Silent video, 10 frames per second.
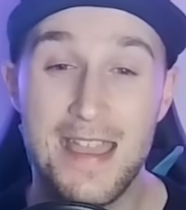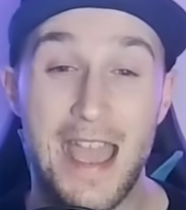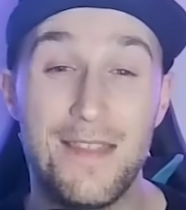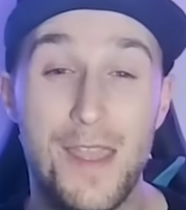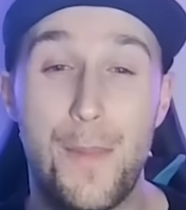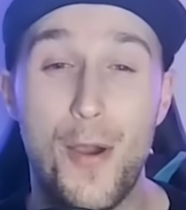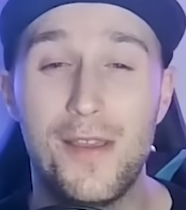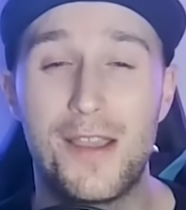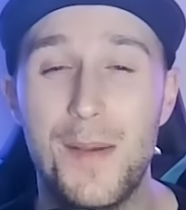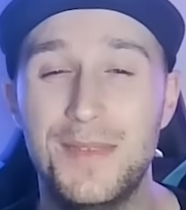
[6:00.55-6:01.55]
And the
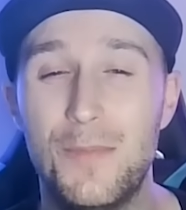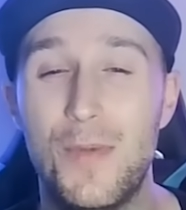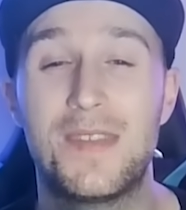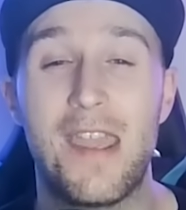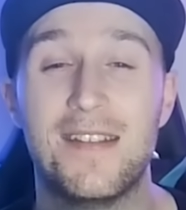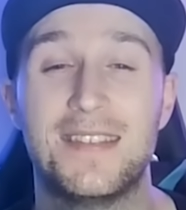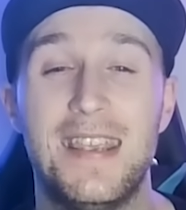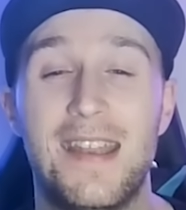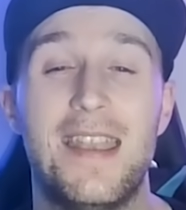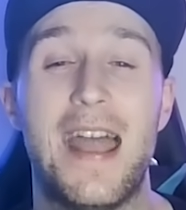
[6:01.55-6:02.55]
opponent comes in with Giratina.
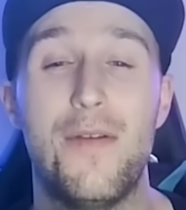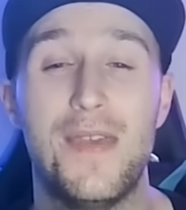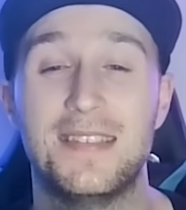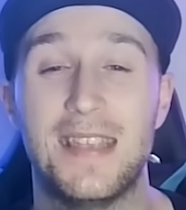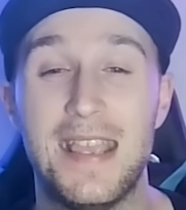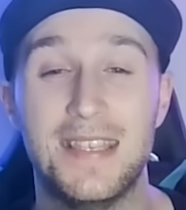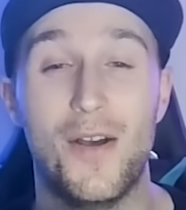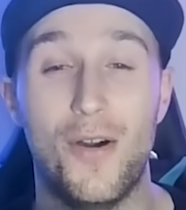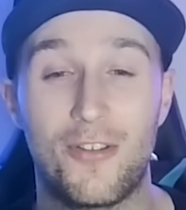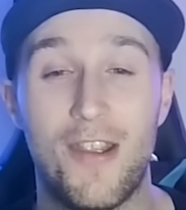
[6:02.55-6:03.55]
Now this is
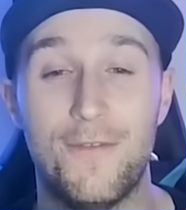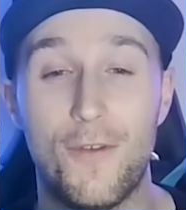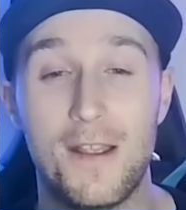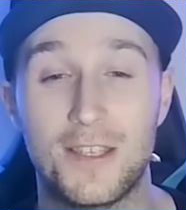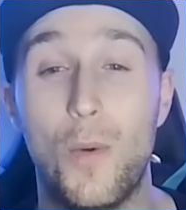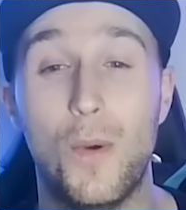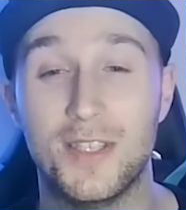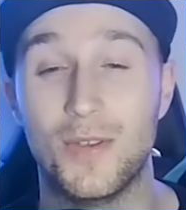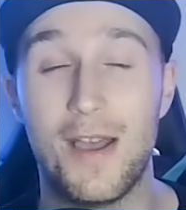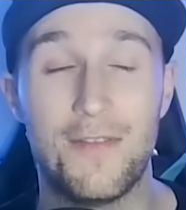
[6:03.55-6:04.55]
not great for us
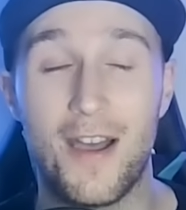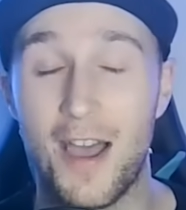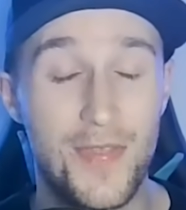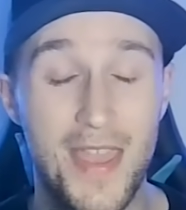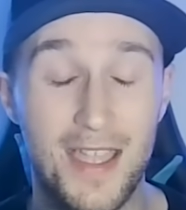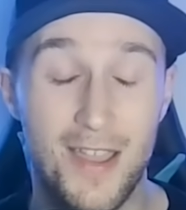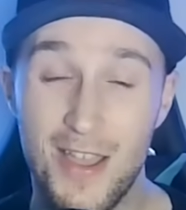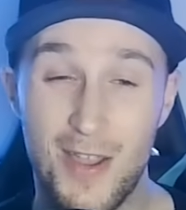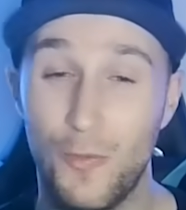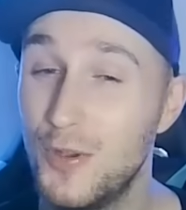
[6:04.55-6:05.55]
whatsoever. I think
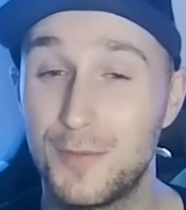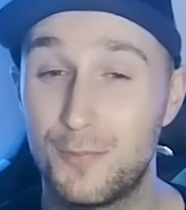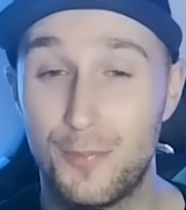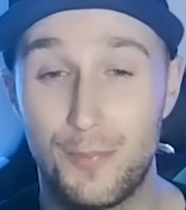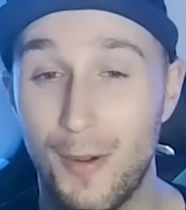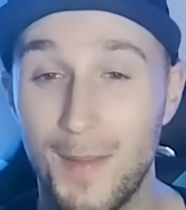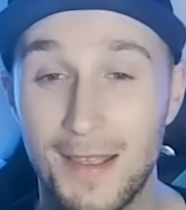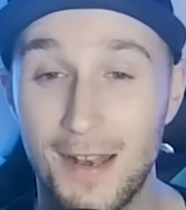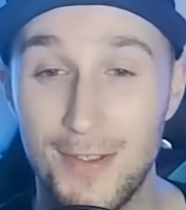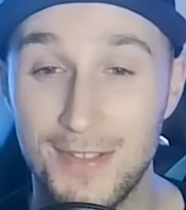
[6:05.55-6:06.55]
we're just probably
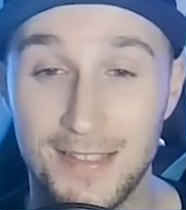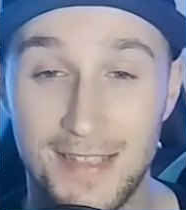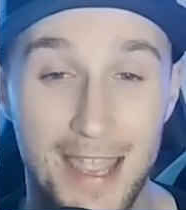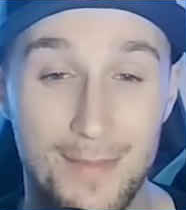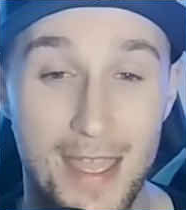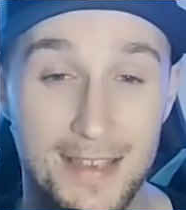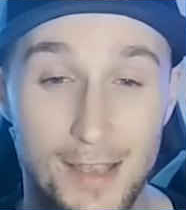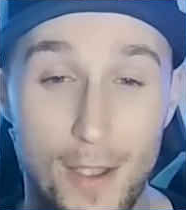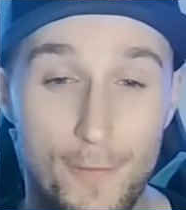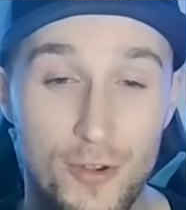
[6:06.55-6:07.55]
going to lose this game here. So they
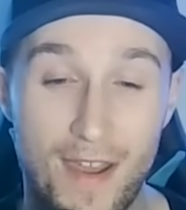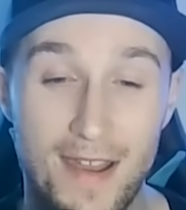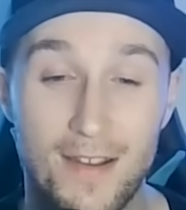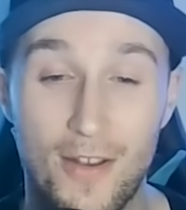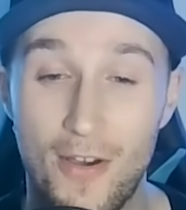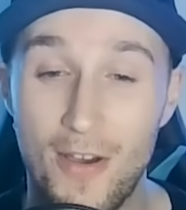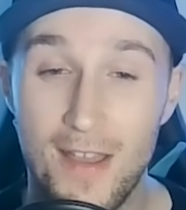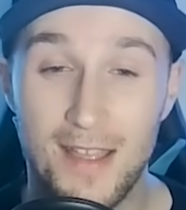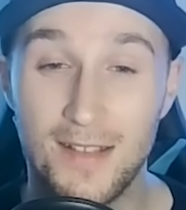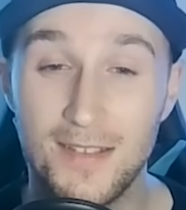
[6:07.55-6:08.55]
go for a Dragon Claw,
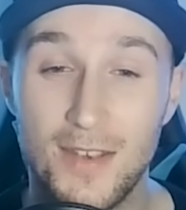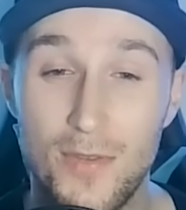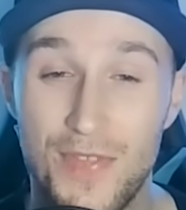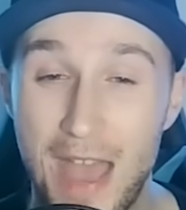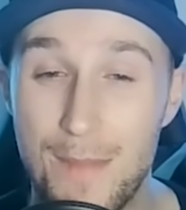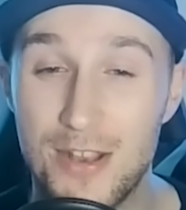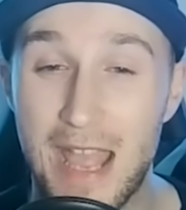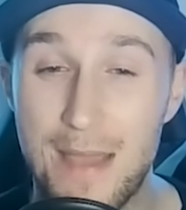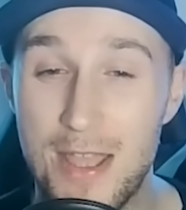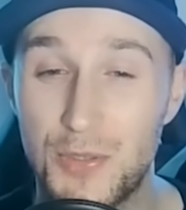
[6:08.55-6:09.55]
doesn't do that much
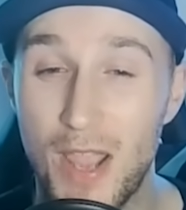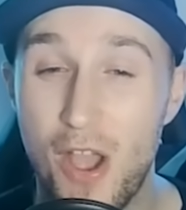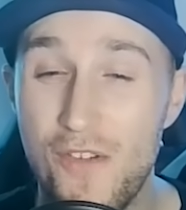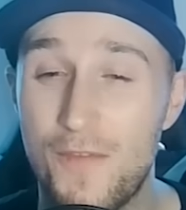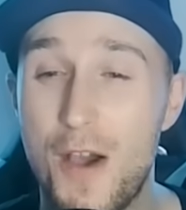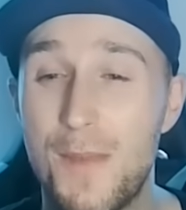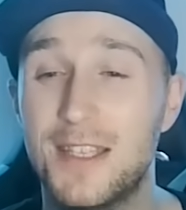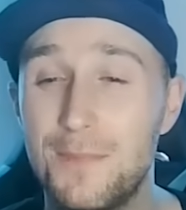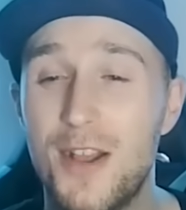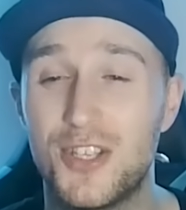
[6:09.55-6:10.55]
damage. We overfarm as
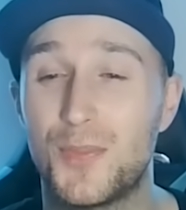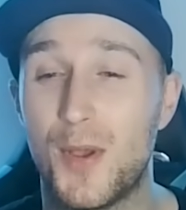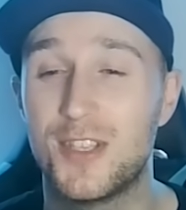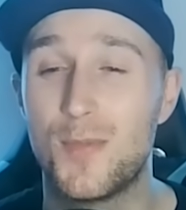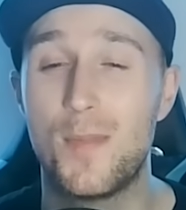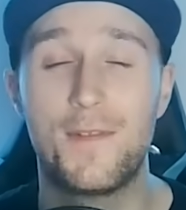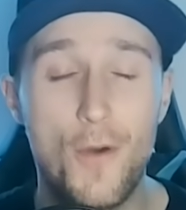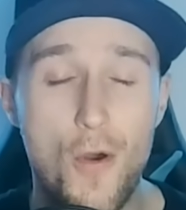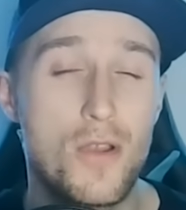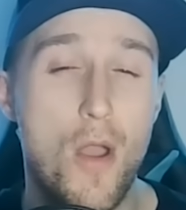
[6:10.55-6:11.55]
much as possible
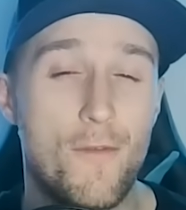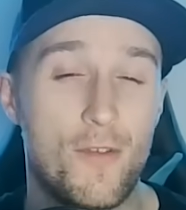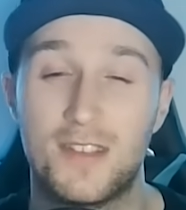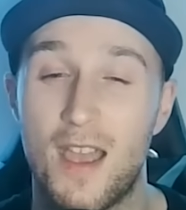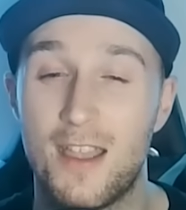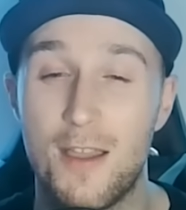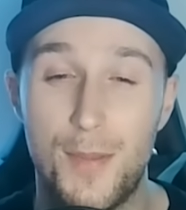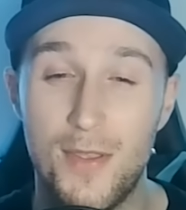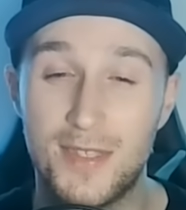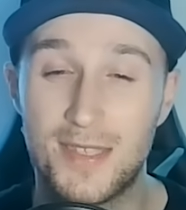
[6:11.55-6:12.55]
before going for a Psycho
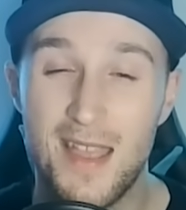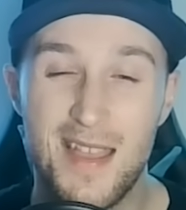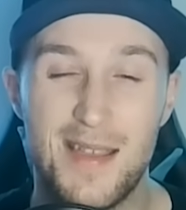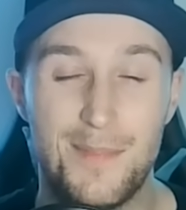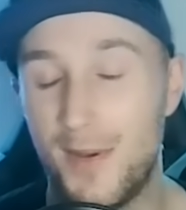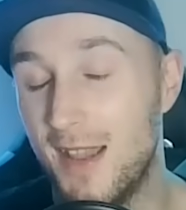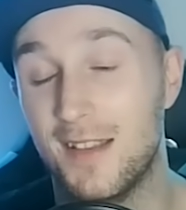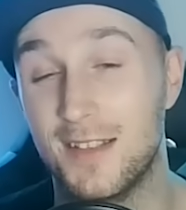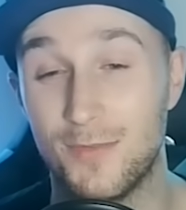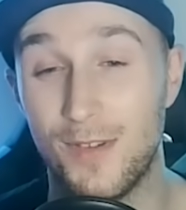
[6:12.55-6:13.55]
Boost, but it
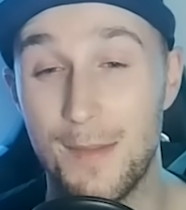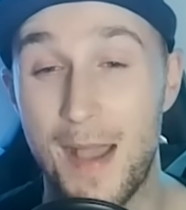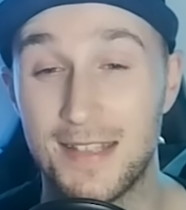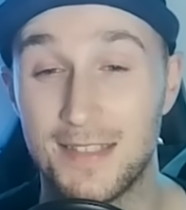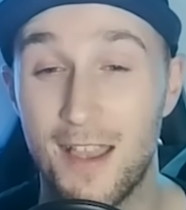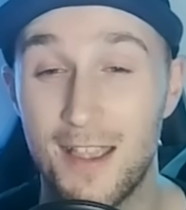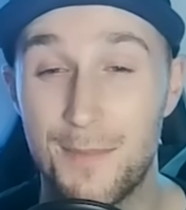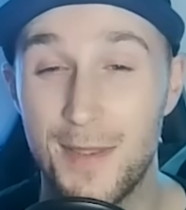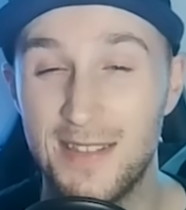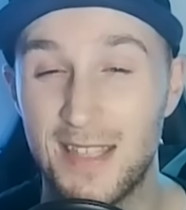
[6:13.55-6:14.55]
doesn't really matter. Psycho
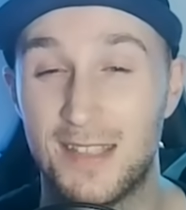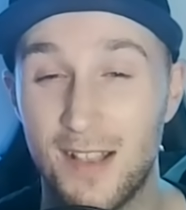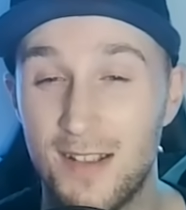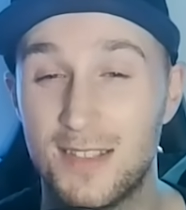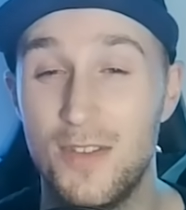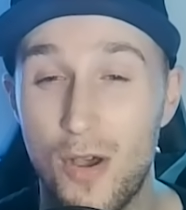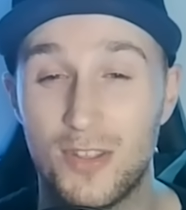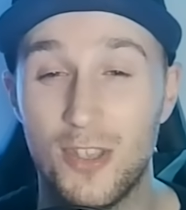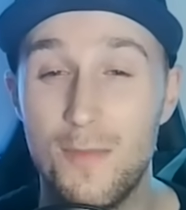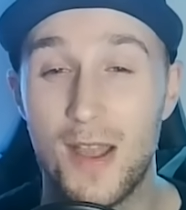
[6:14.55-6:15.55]
Boost does not
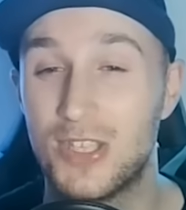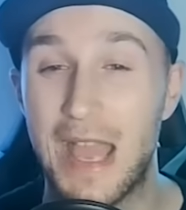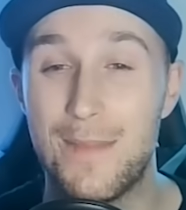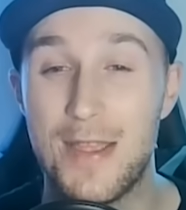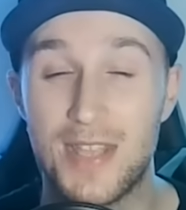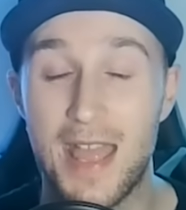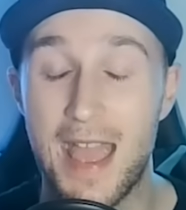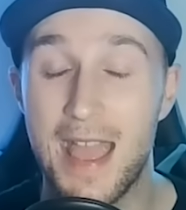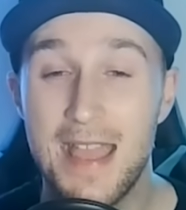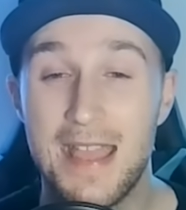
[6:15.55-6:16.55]
do much damage
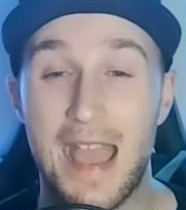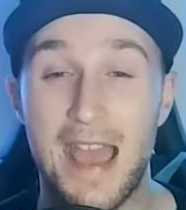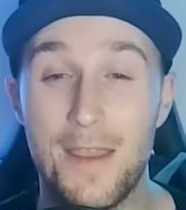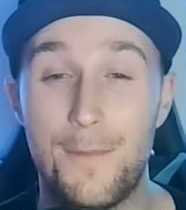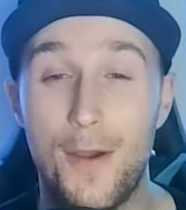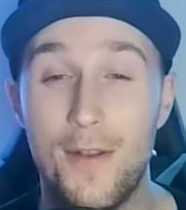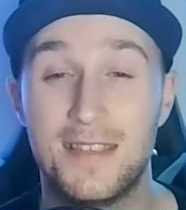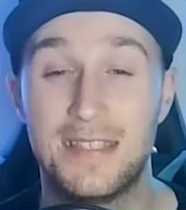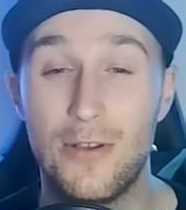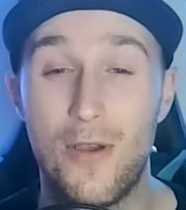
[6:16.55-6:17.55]
there, and the opponent
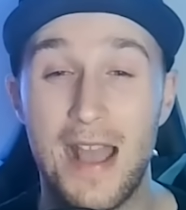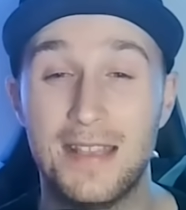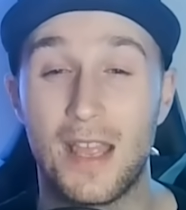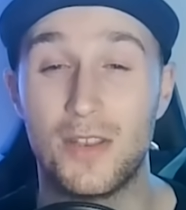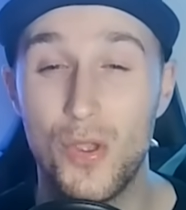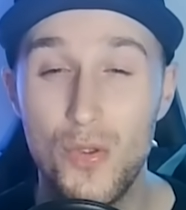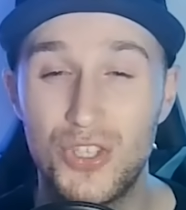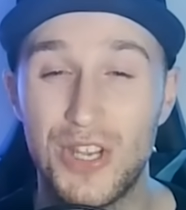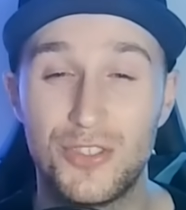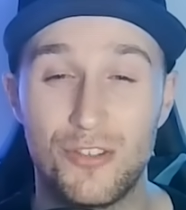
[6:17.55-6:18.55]
still has two
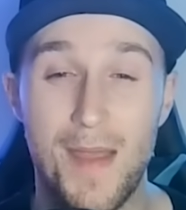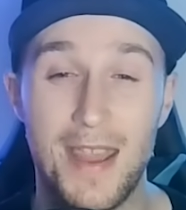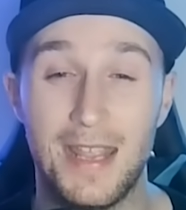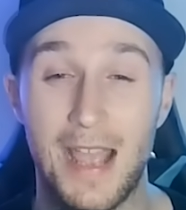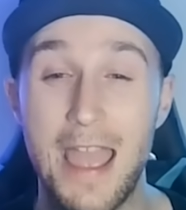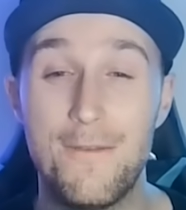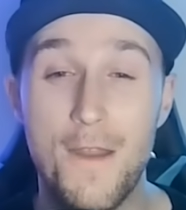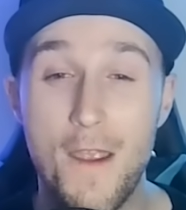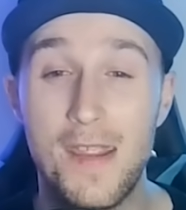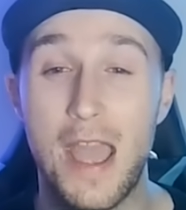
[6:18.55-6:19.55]
shields remaining, a
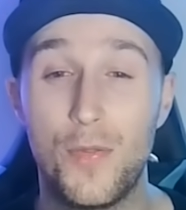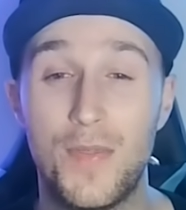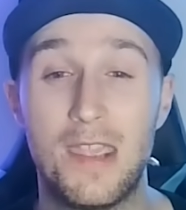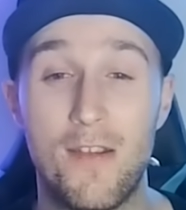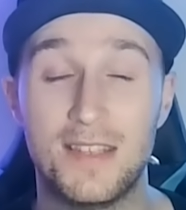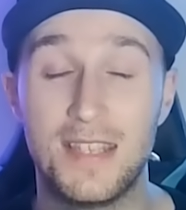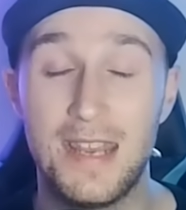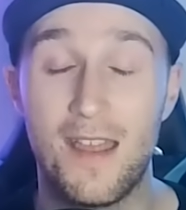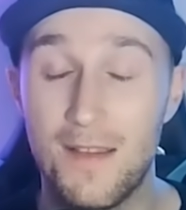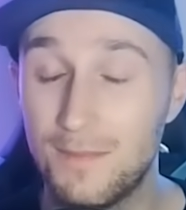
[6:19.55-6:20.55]
very healthy
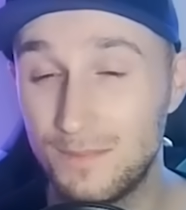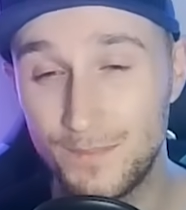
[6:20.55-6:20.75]
Giratina,